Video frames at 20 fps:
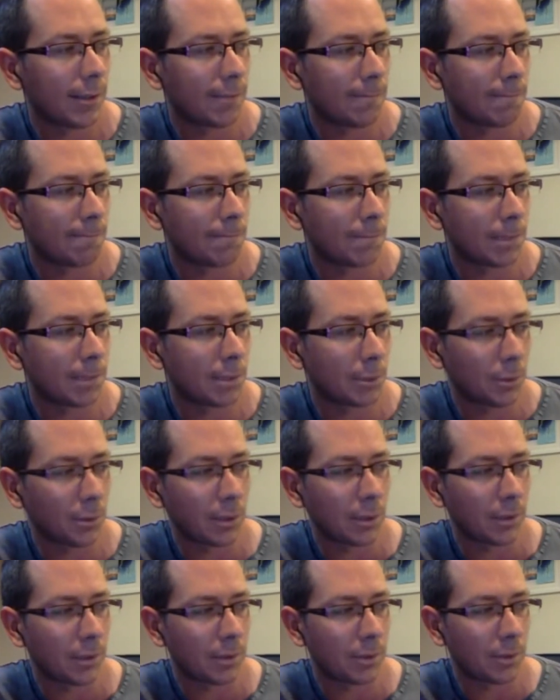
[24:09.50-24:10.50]

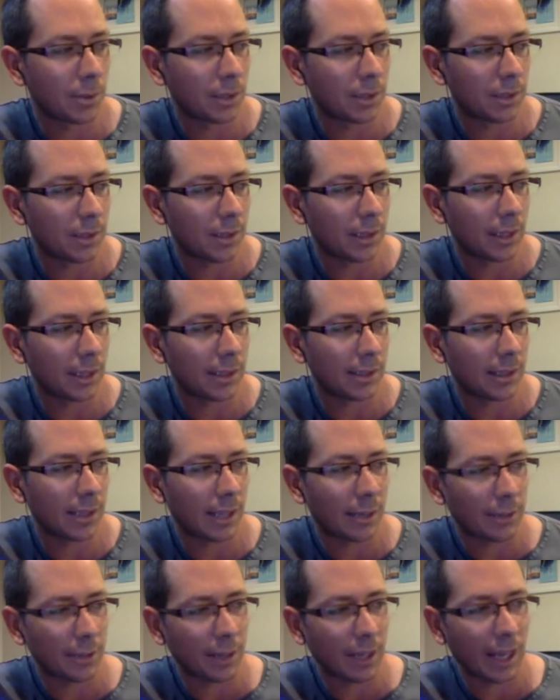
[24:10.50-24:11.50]
story as well, and then just
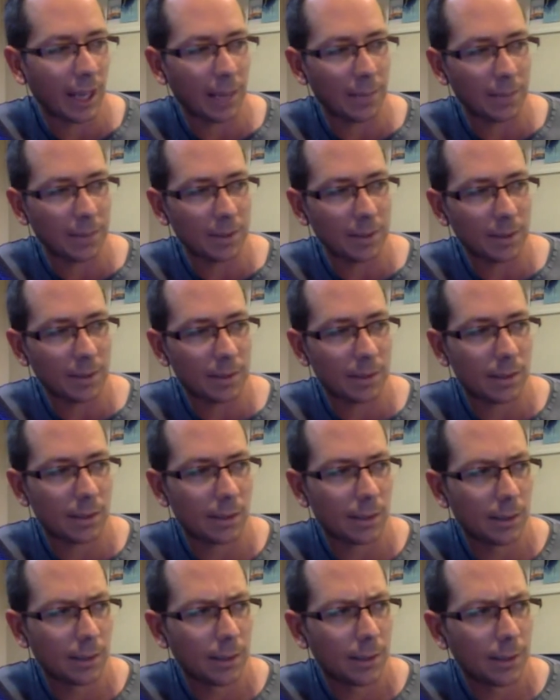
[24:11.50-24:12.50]
how it encapsulates.
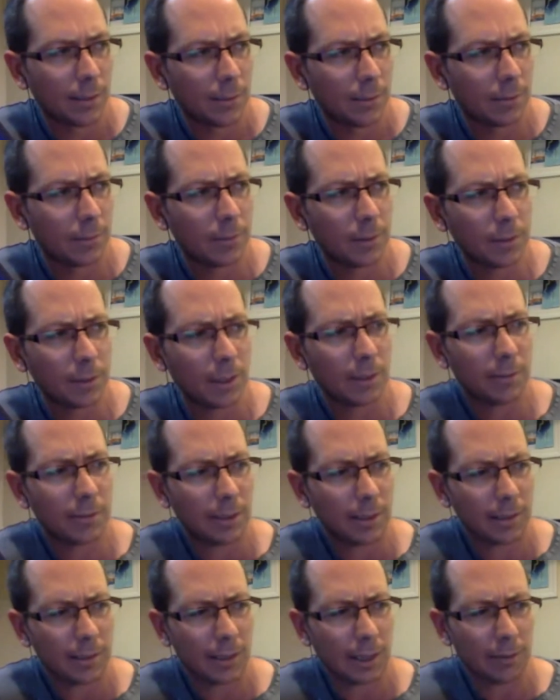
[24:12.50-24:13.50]

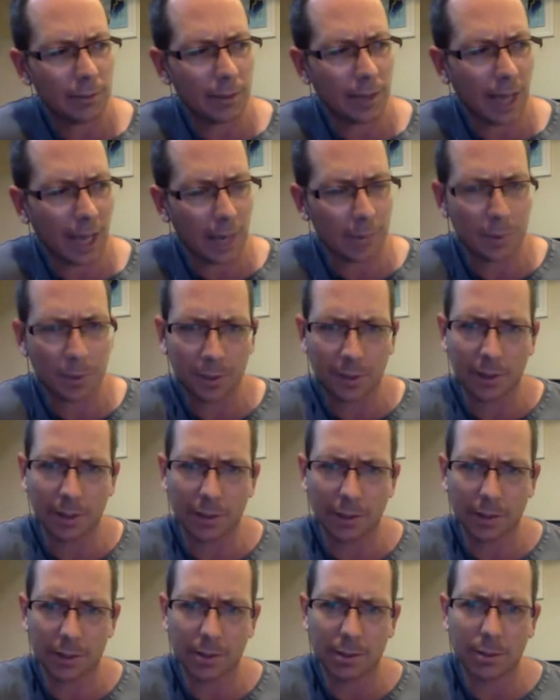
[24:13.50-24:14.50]
And how
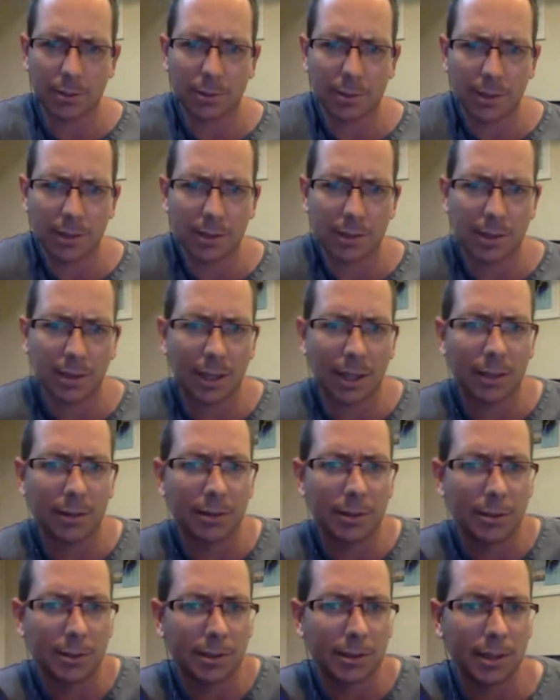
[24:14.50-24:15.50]
capturing the story is, and like how
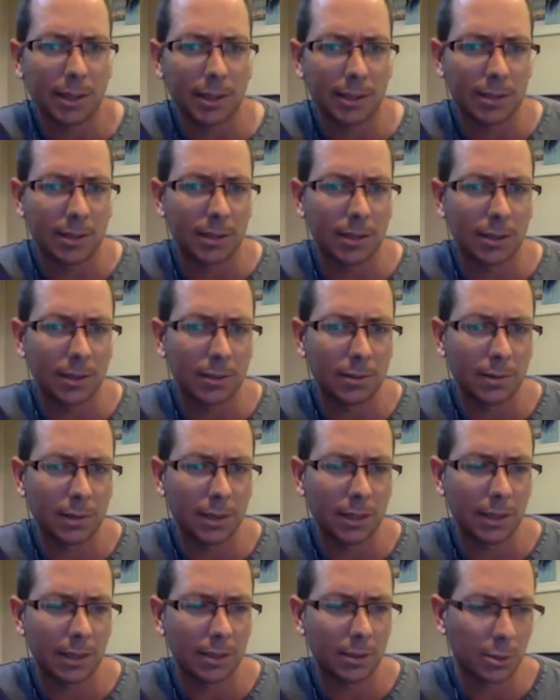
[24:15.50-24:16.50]
interesting it is to go, and
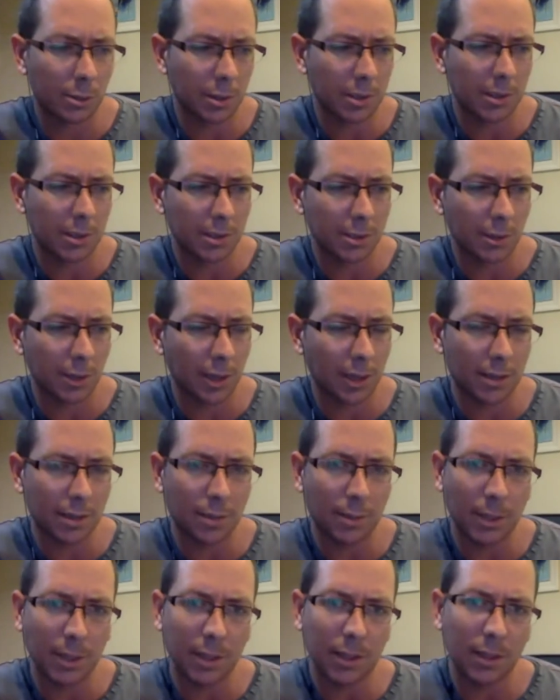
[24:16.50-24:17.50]
like the choices you get to
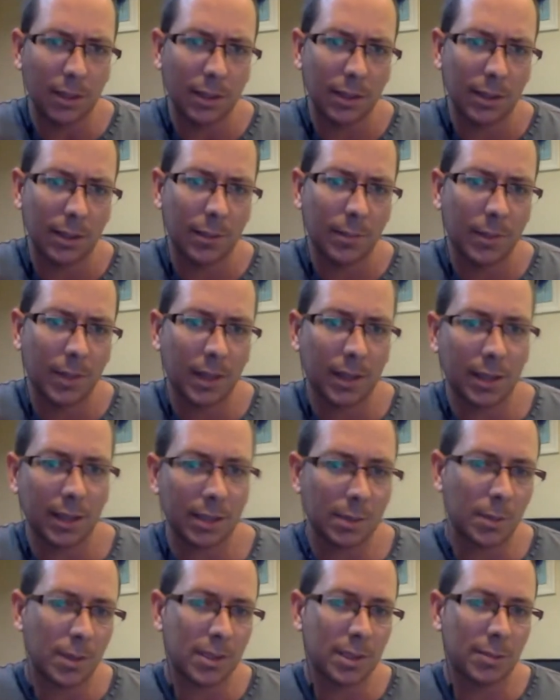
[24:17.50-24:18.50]
make. And I think
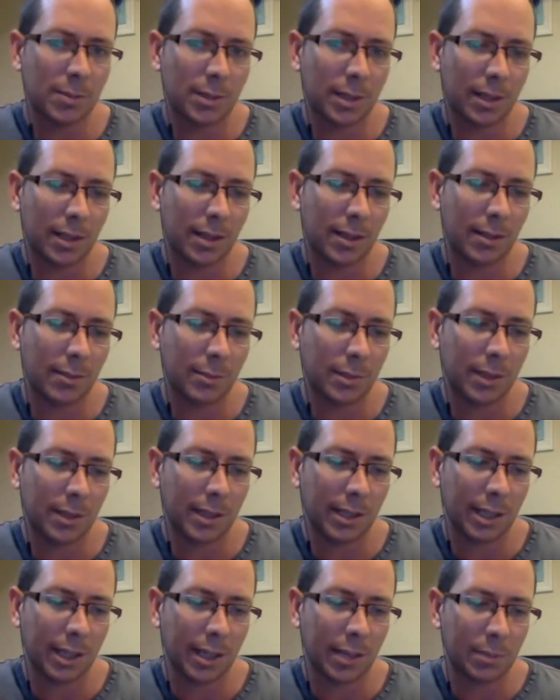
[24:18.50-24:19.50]
especially when I think
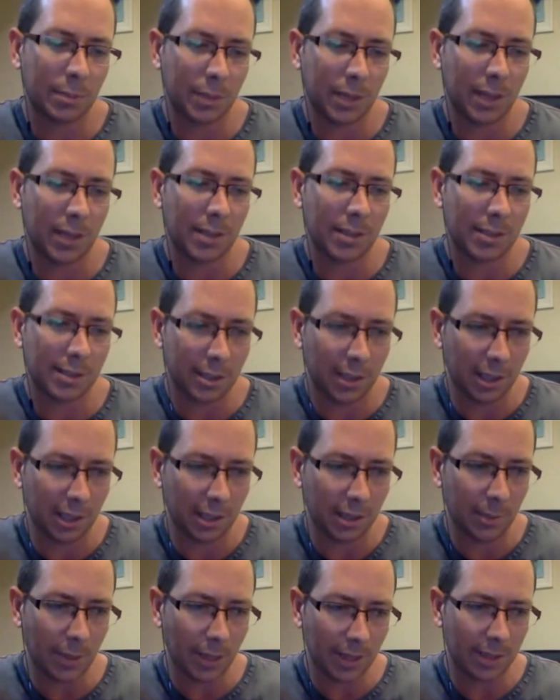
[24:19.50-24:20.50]
that kind of branches and you get
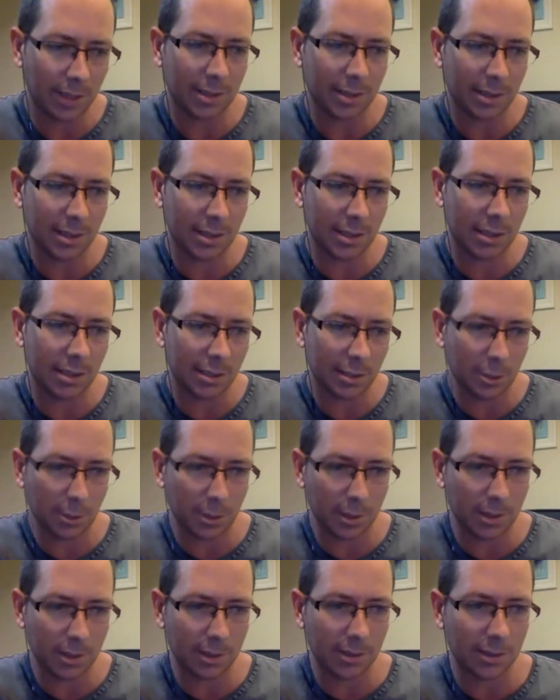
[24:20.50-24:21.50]
to make decisions and
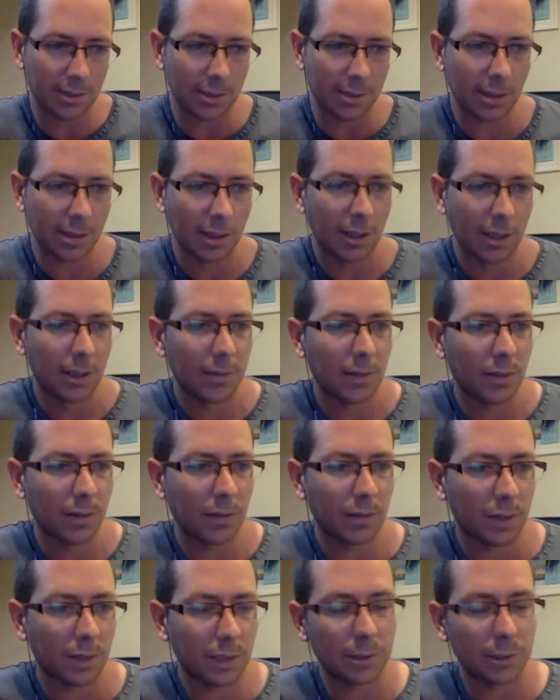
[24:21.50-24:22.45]
choices and follow